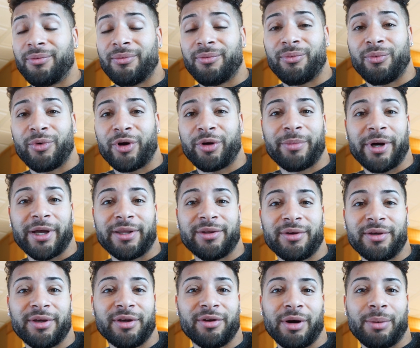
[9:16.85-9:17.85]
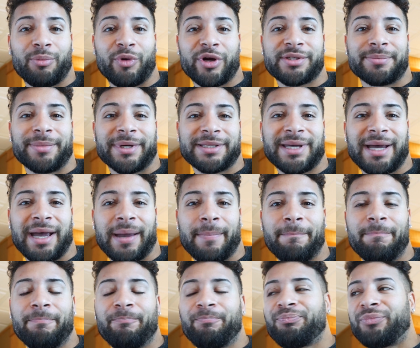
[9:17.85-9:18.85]
what am I, you know, I'm wasting my
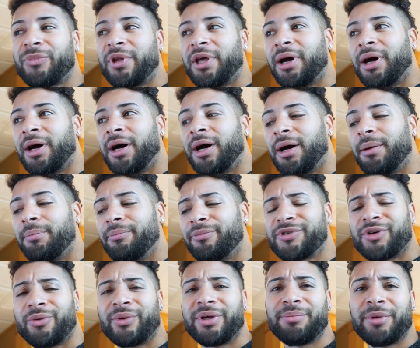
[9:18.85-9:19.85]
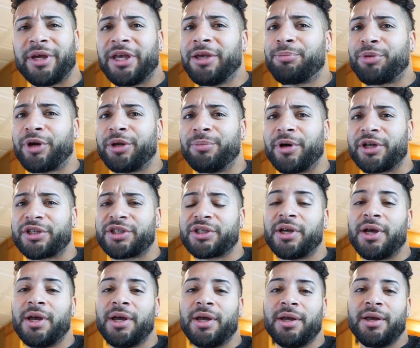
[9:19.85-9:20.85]
time. So he pretty
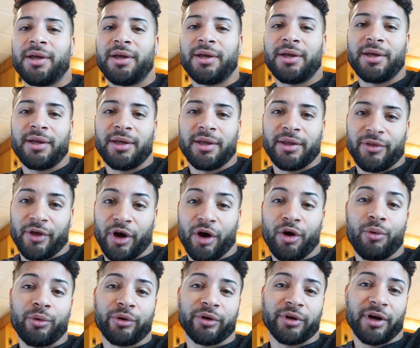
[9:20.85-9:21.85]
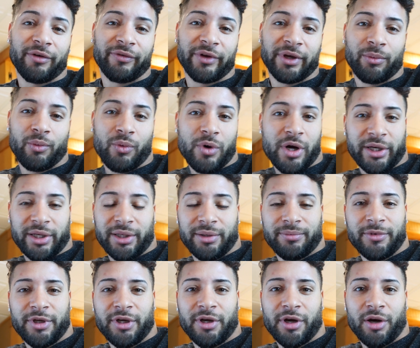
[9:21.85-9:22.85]
much, the owner of it
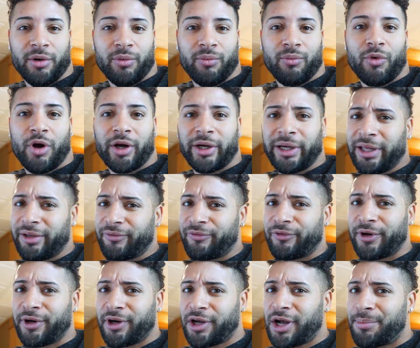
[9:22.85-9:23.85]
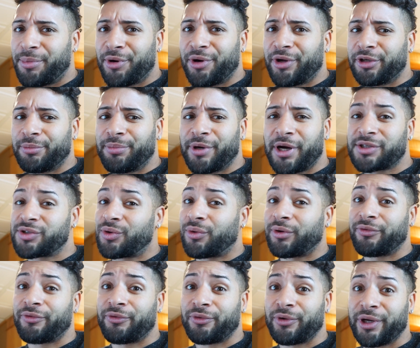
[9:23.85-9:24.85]
wanted it for a couple $100
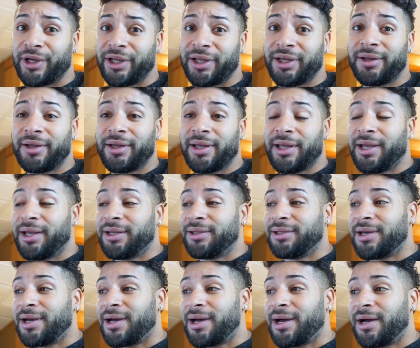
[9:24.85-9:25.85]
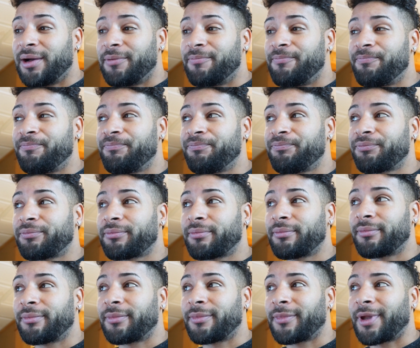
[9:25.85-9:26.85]
or free, and
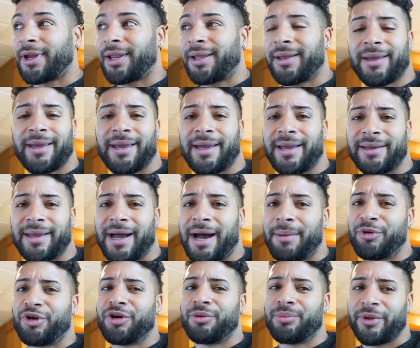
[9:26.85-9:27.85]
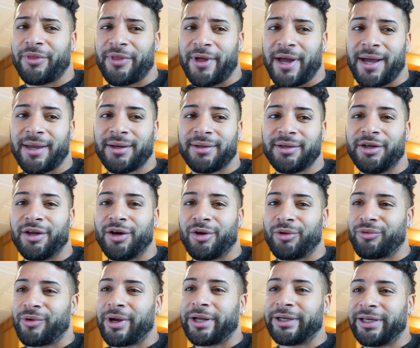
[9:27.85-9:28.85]
I'm good with that. You know,
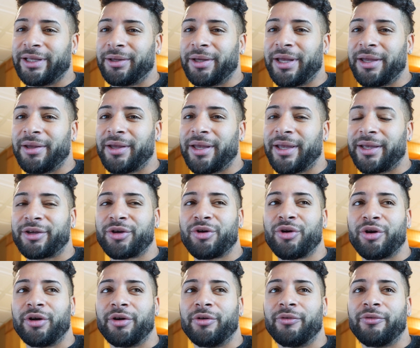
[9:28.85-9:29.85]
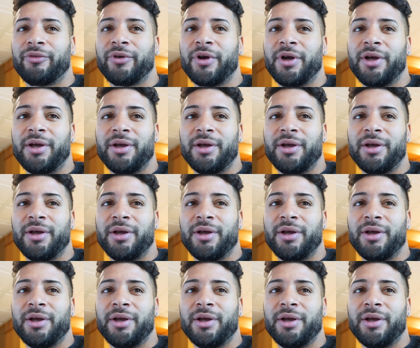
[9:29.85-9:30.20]
granted, it could have,